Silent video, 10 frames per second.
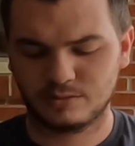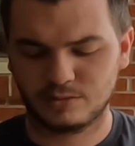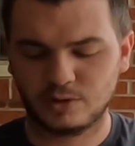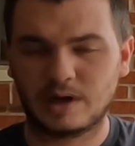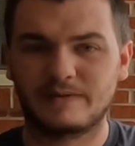
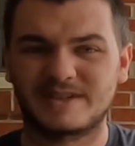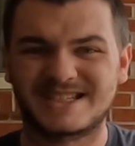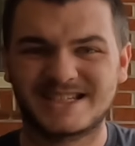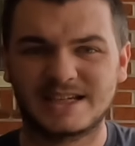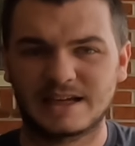you'll have to
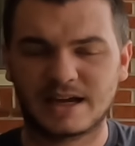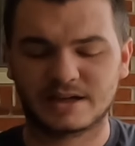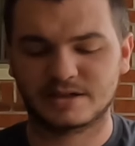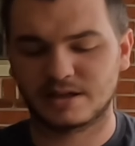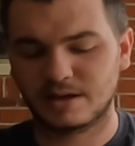see
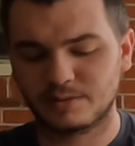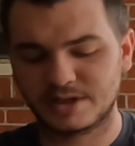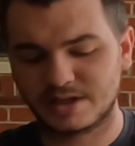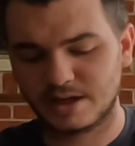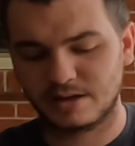actually, I want
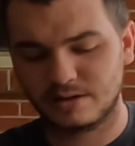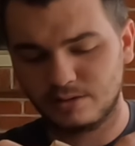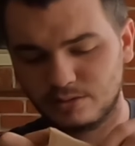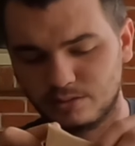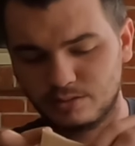to say,
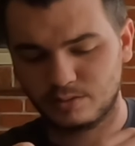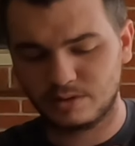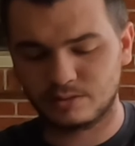oh, whoa.